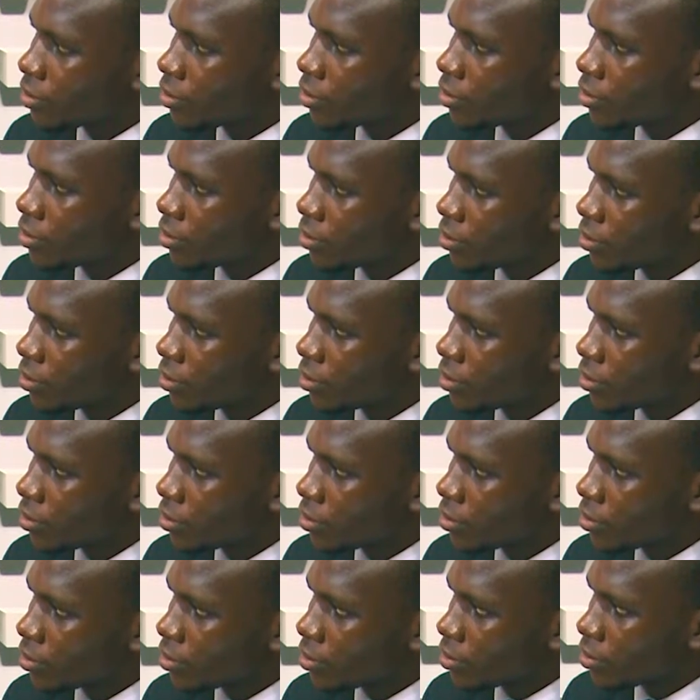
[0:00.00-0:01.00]

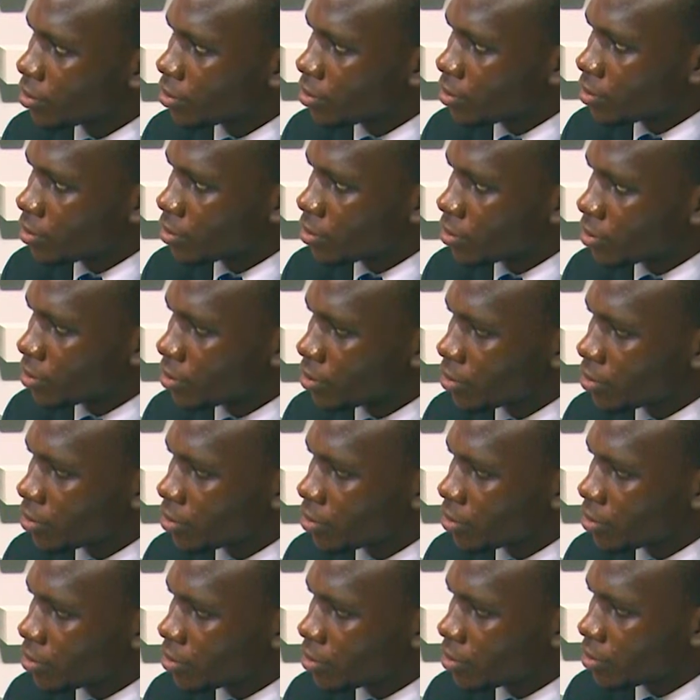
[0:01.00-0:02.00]

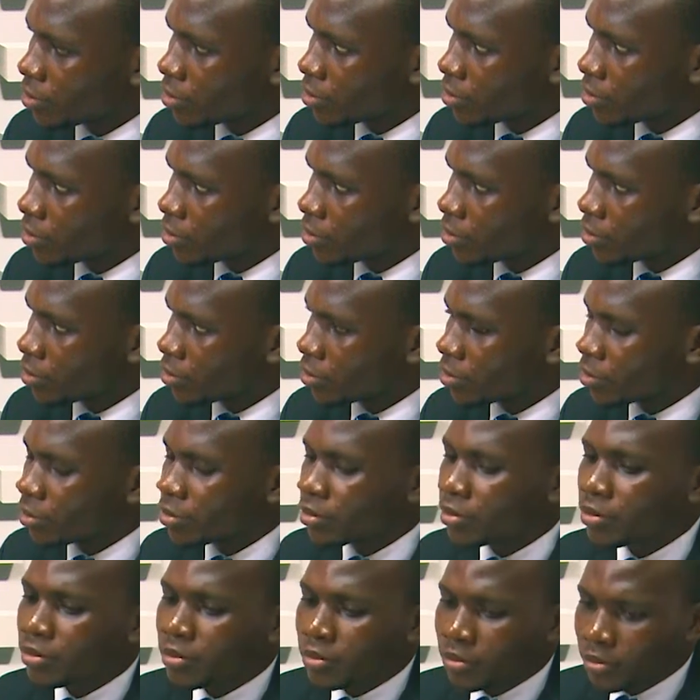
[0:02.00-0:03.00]

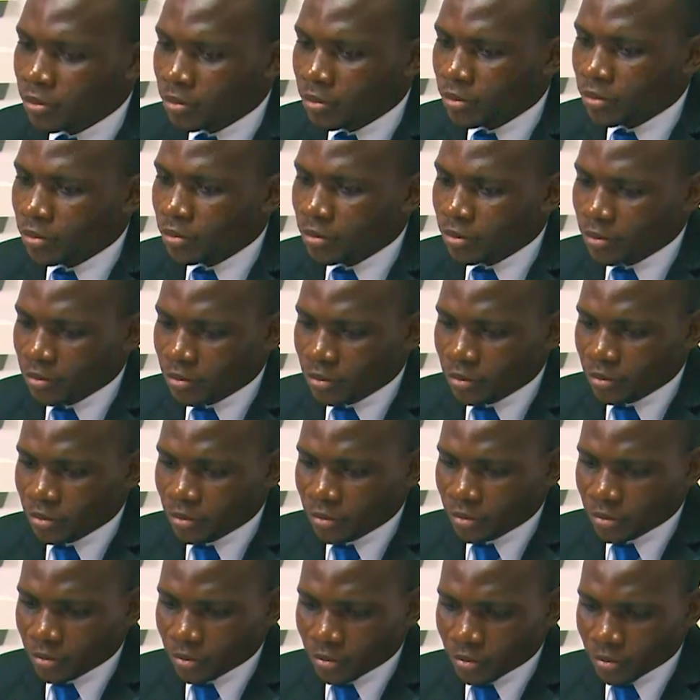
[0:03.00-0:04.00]

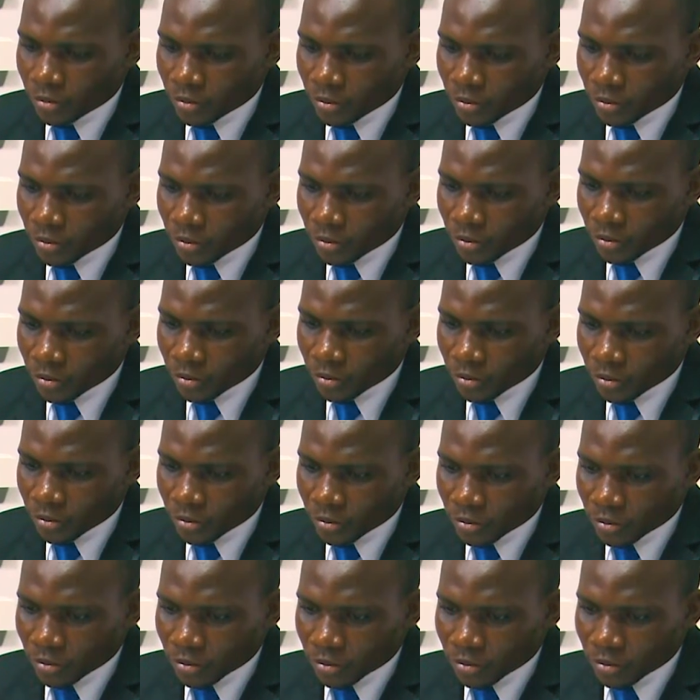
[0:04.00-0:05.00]

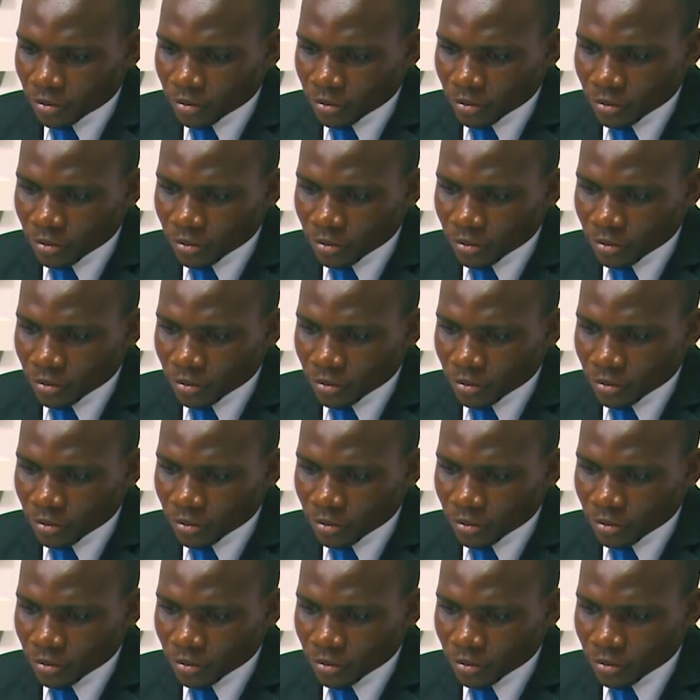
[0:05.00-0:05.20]
This person isn't speaking.